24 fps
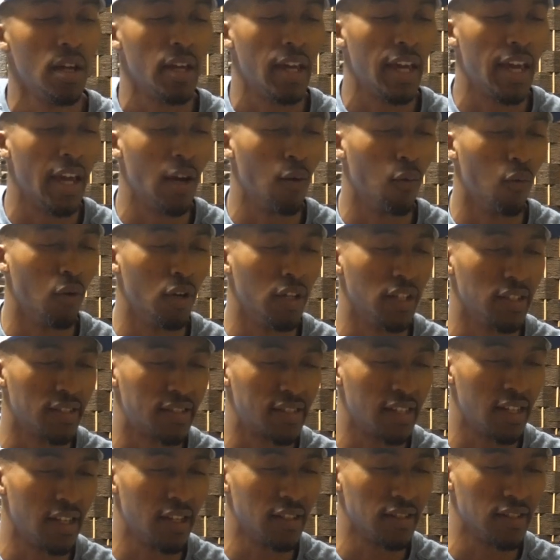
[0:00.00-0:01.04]
And what it
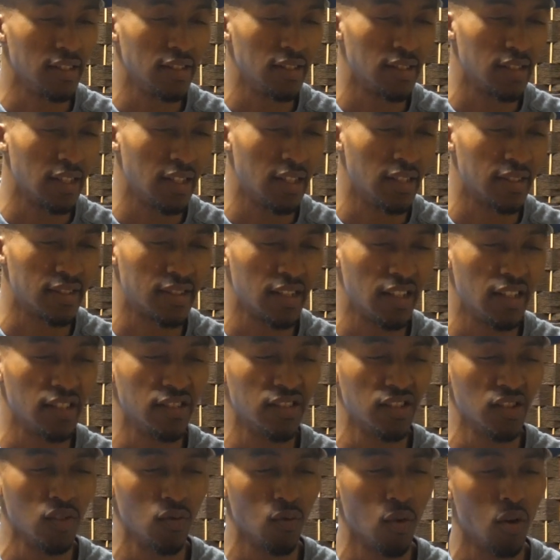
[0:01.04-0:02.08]
says is it says
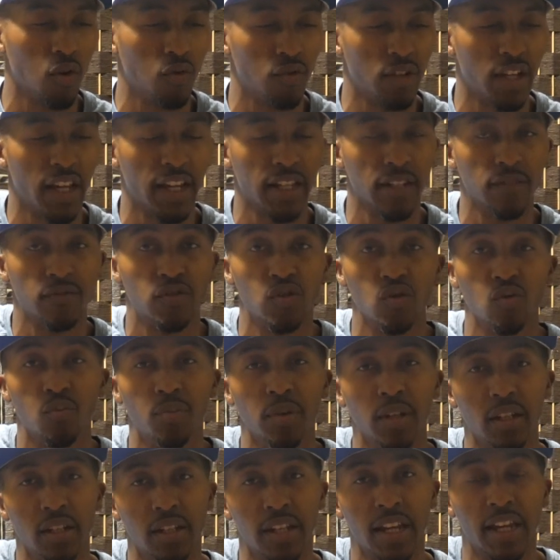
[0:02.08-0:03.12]
0, negative
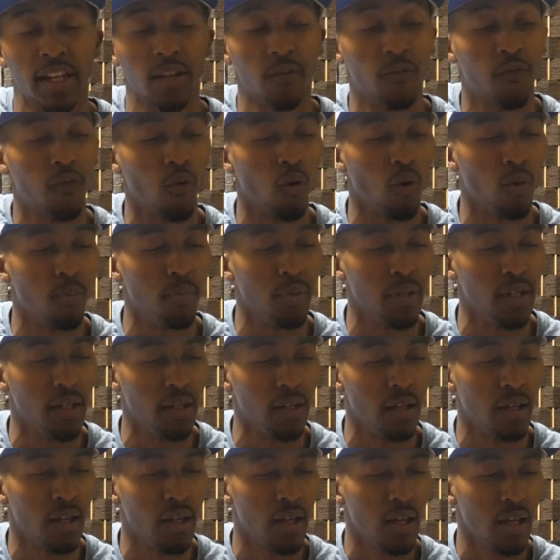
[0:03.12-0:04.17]
2B, negative 4B,
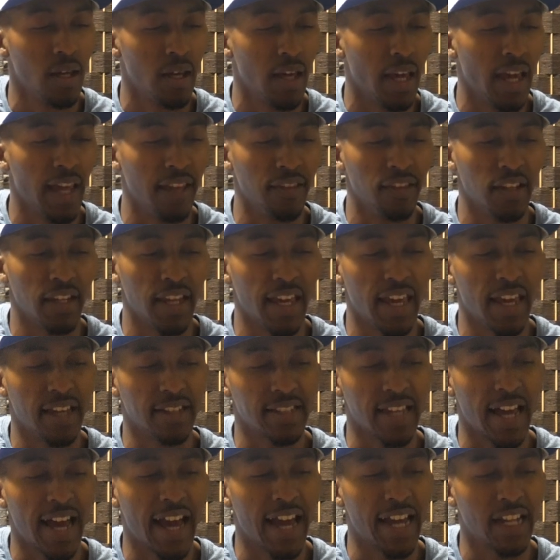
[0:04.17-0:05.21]
and then it has
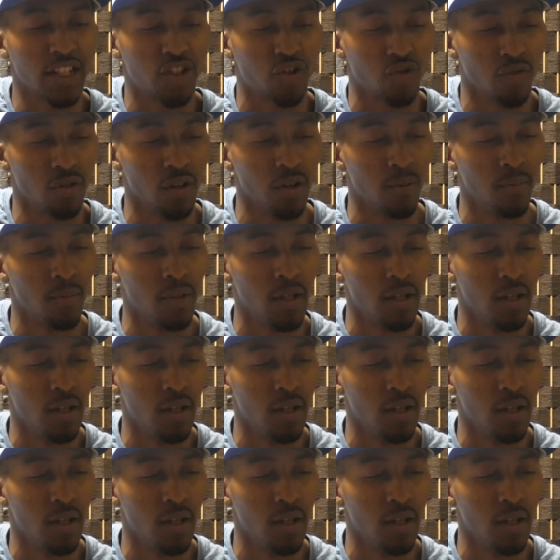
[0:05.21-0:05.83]
high trim.